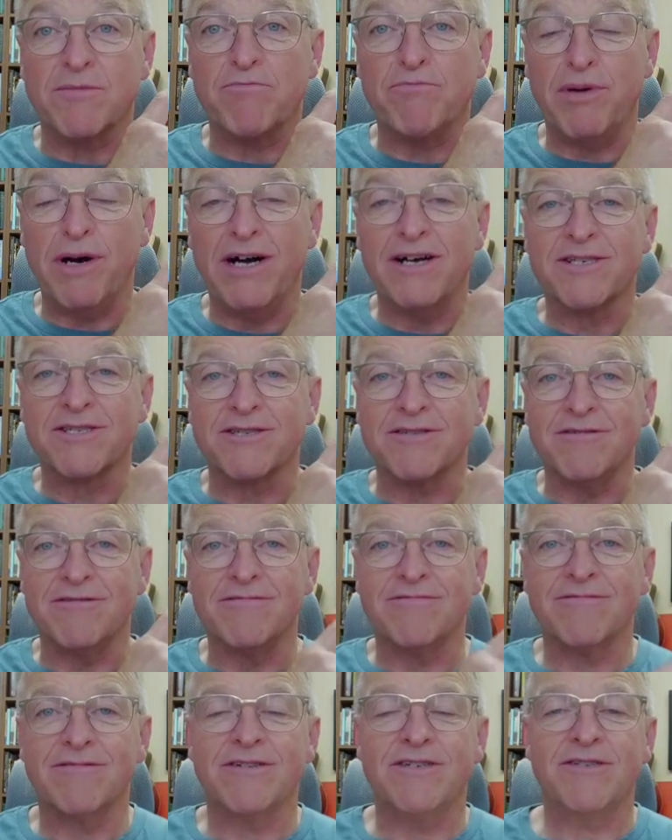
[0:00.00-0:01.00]

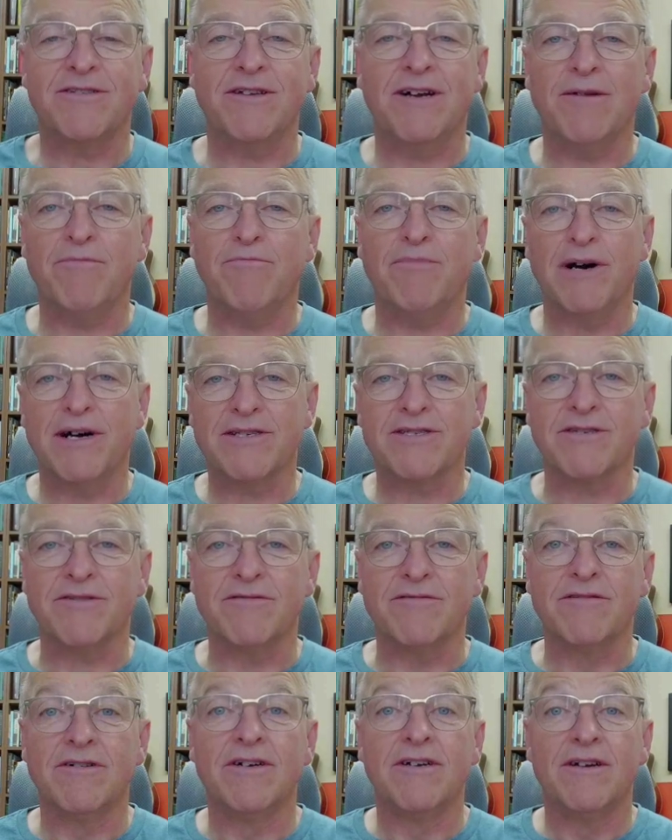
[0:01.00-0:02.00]
puzzle
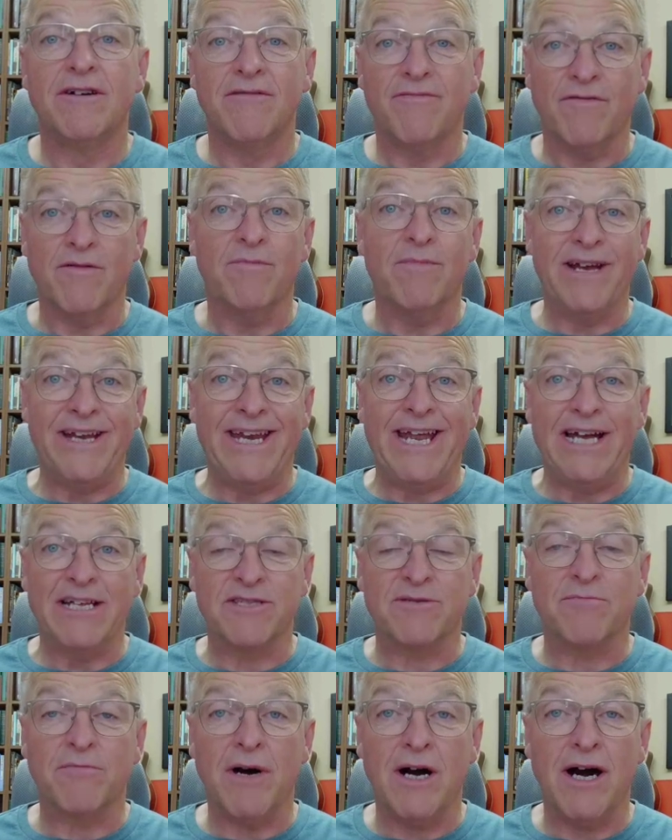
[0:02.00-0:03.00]
from my
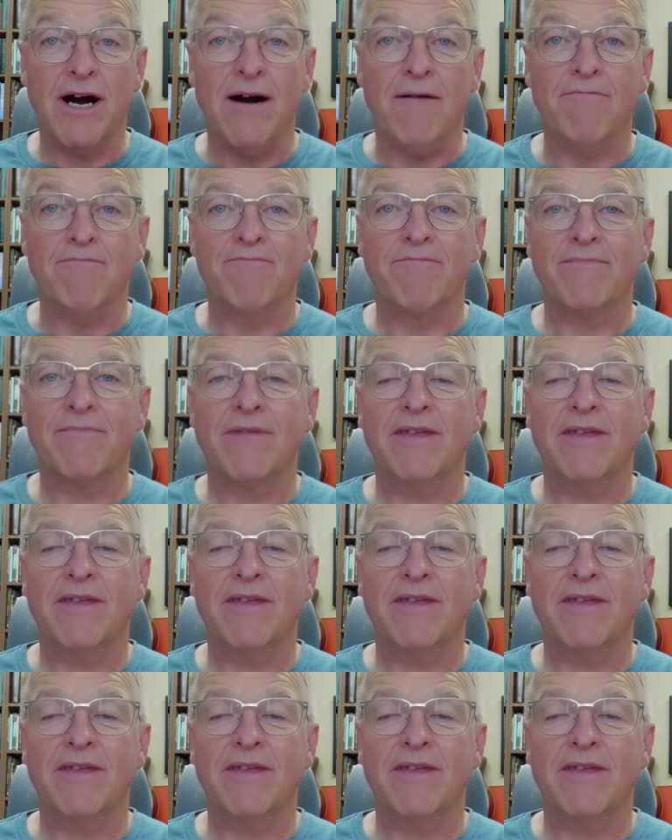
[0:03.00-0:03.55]
dad's mom.